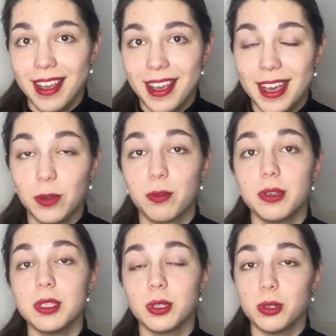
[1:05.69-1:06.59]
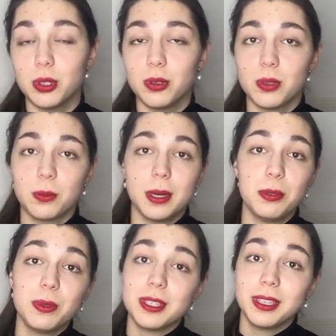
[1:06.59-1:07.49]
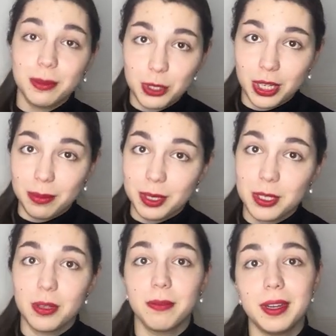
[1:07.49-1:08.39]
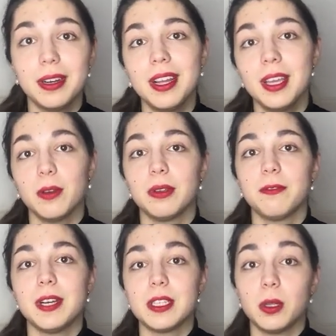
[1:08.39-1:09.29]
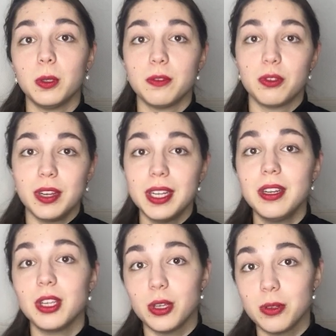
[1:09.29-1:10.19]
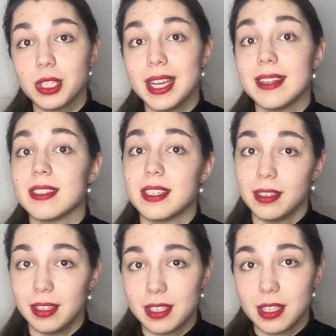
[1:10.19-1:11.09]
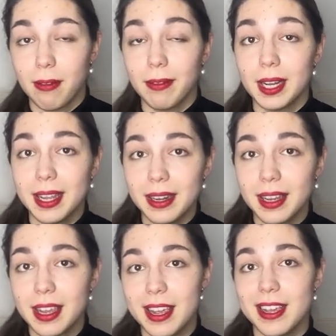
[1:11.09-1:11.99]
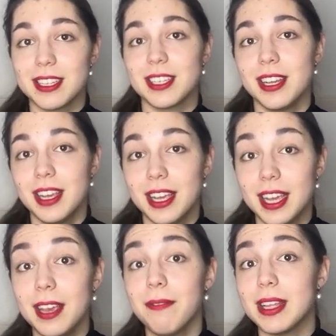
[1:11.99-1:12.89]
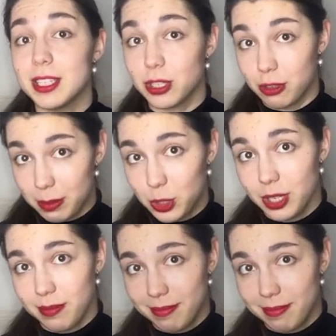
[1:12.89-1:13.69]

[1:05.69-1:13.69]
And of course, you should subscribe to my Telegram channel because there you will find a lot of trading news and signals. The link is in the description.